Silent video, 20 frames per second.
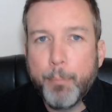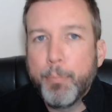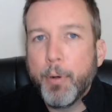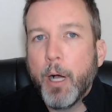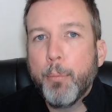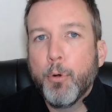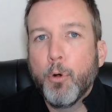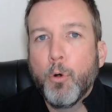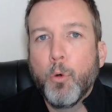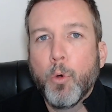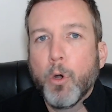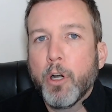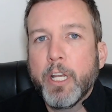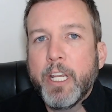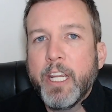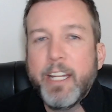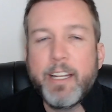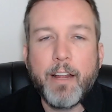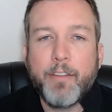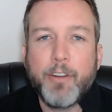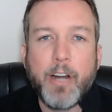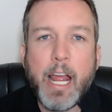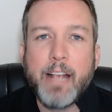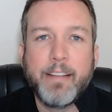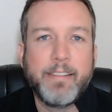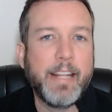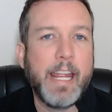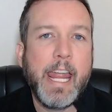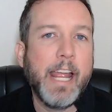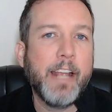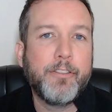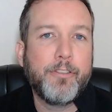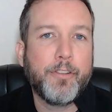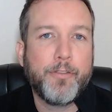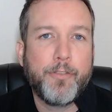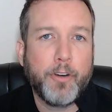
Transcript: bubble where he never has to answer